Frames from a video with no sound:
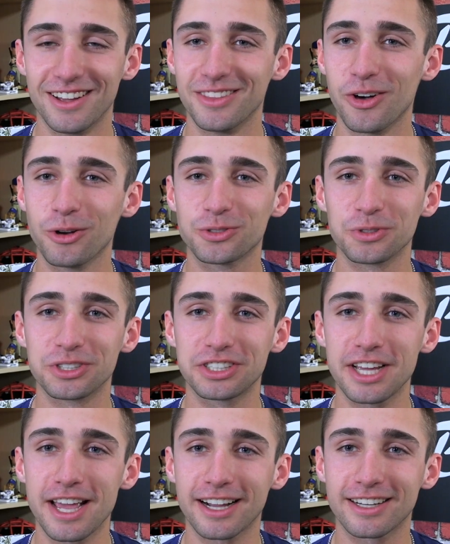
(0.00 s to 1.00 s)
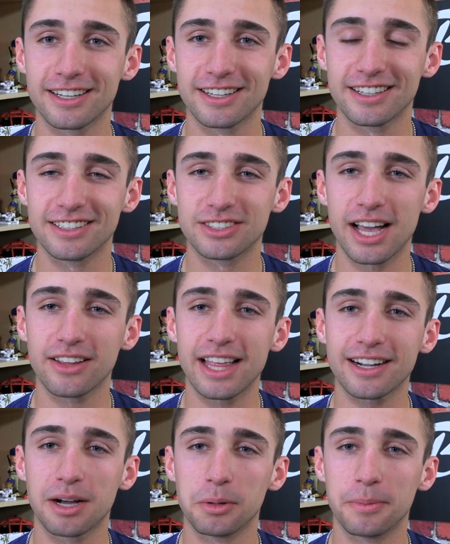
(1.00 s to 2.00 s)
Those were sick. So how'd
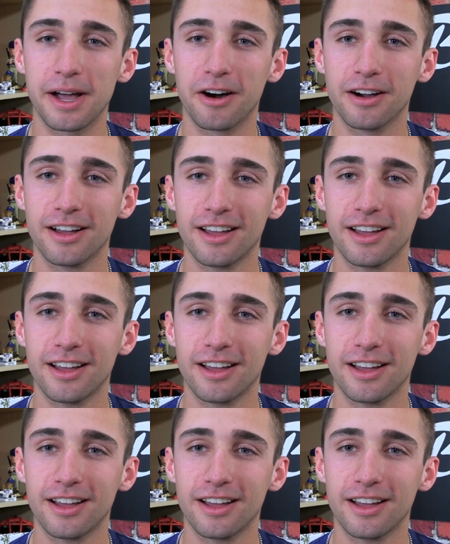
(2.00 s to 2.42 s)
that come about?